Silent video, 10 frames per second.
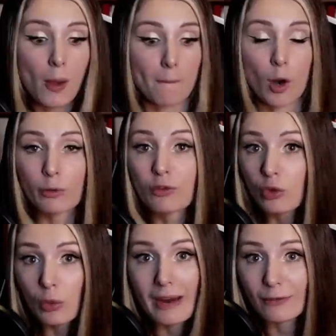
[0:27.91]
Most of the
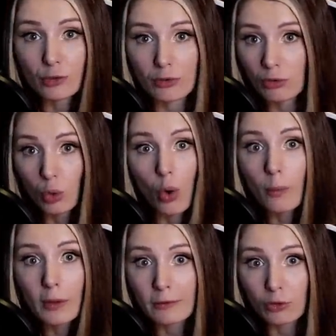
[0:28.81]
graves are just
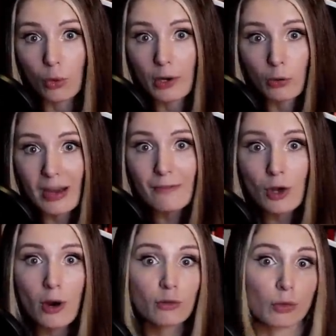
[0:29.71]
normal historic
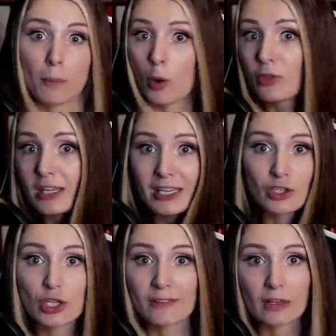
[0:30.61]
graveyards with both
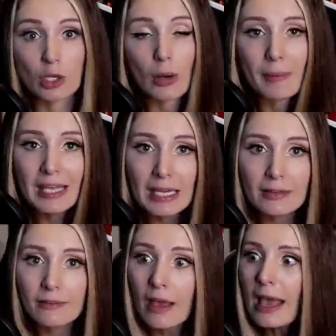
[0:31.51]
indigenous and
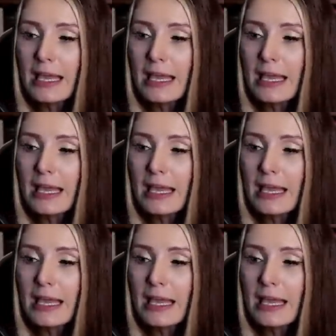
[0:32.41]
Europeans.